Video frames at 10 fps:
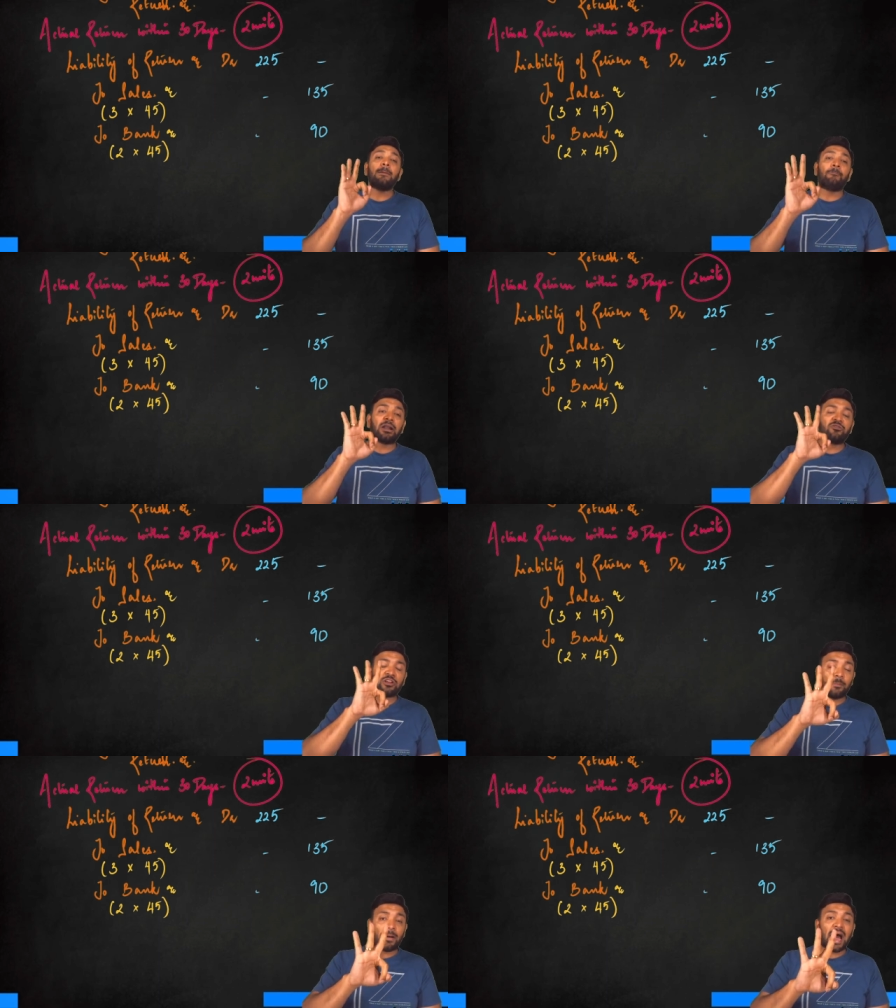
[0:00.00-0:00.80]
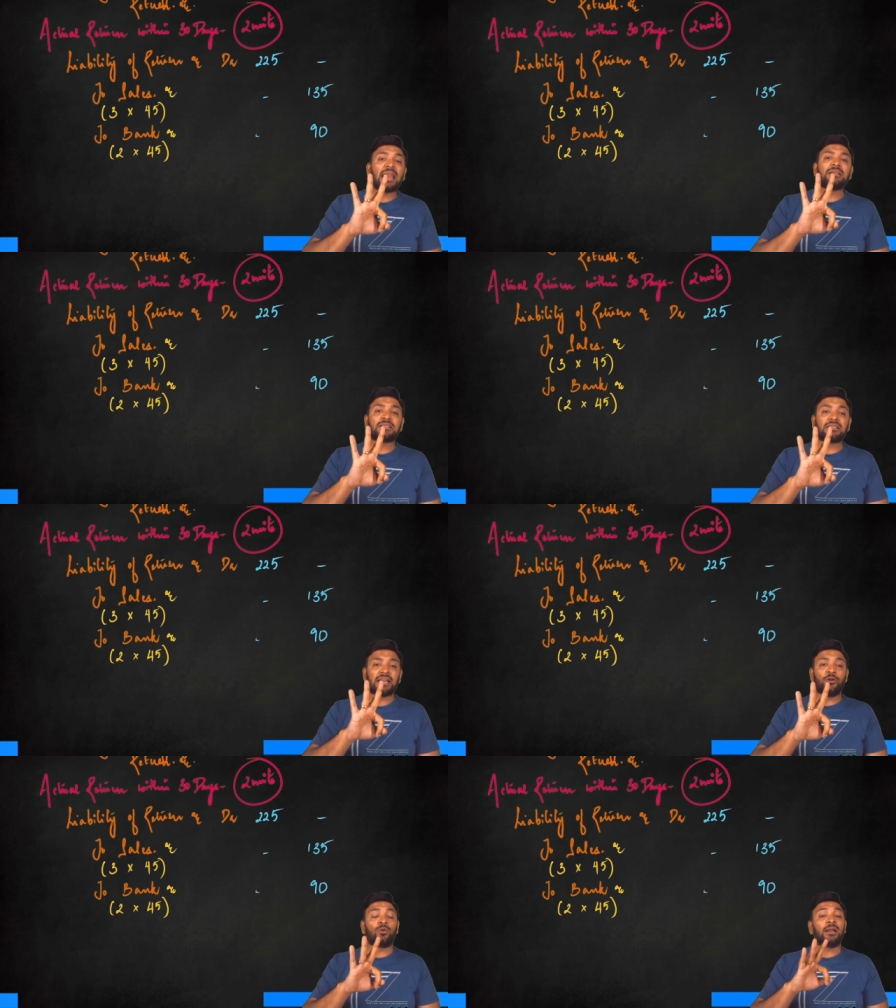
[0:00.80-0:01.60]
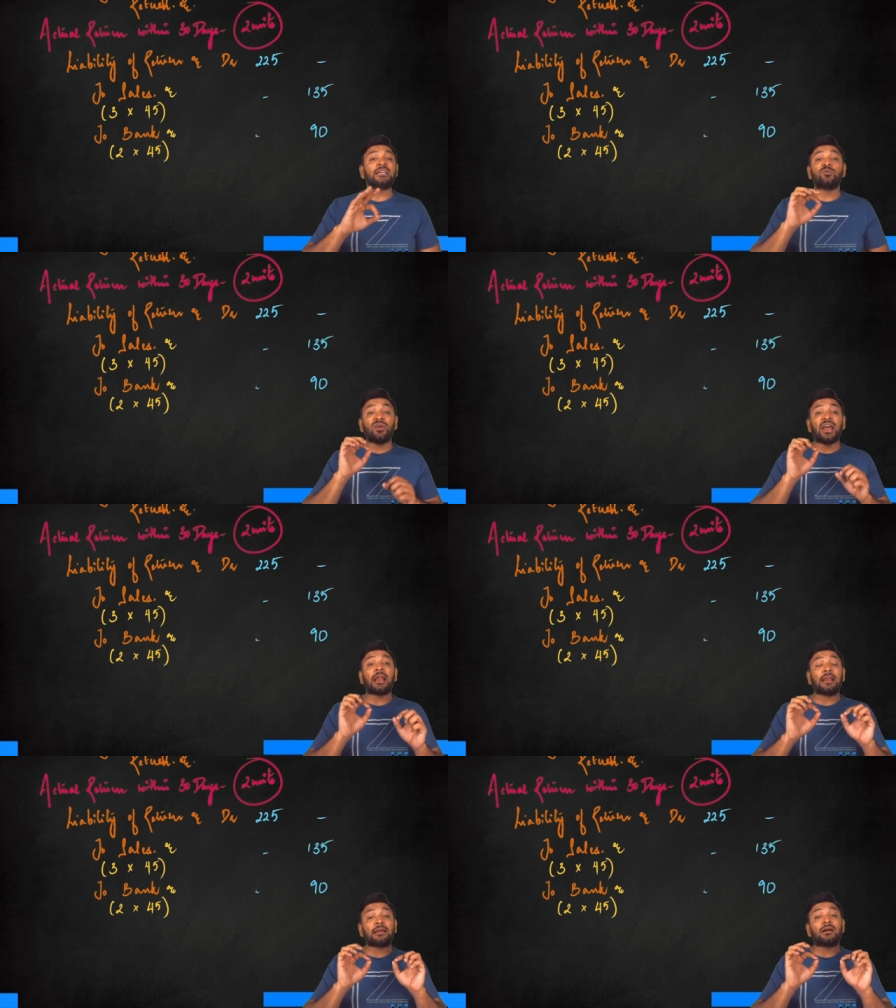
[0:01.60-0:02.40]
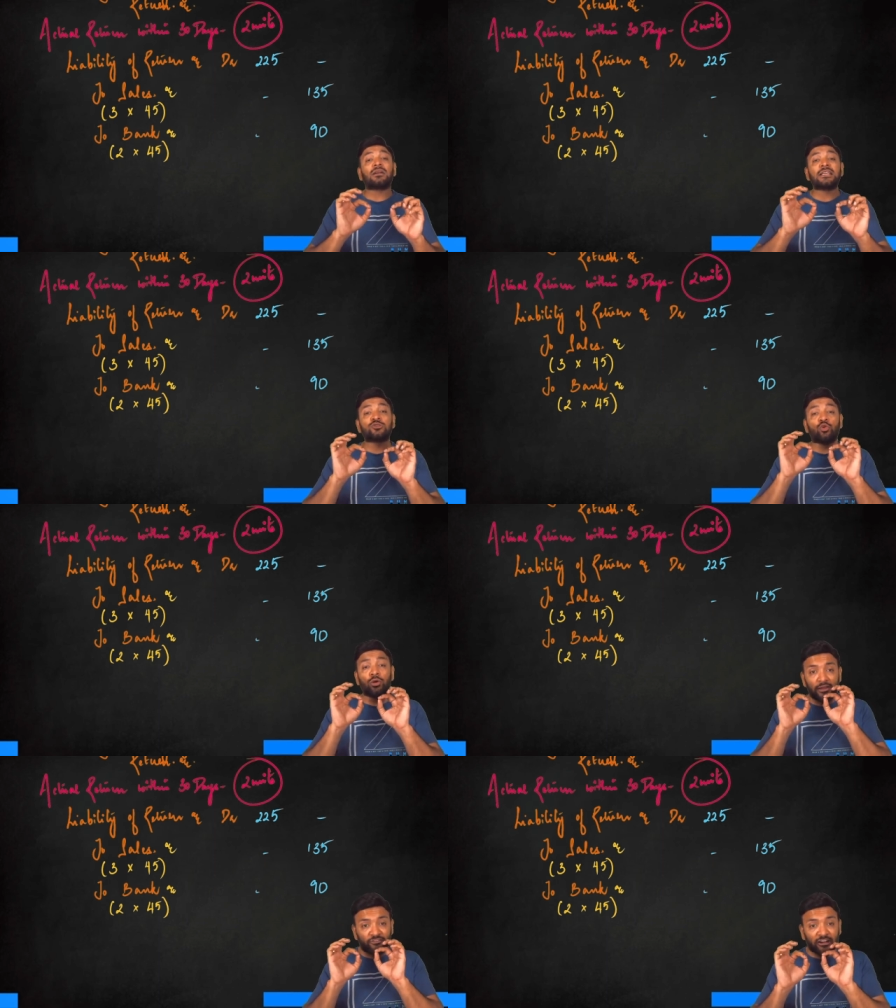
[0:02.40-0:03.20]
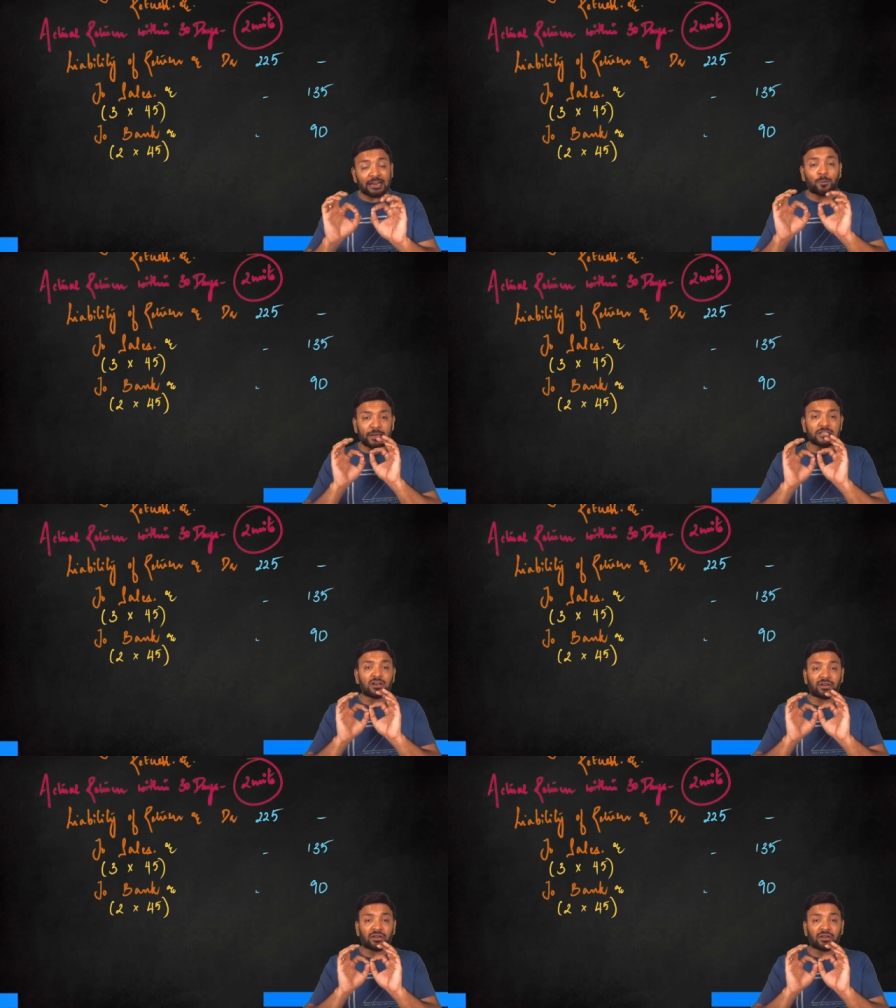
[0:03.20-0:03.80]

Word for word: But for the balance 3 units where I recognized only 5 rupees of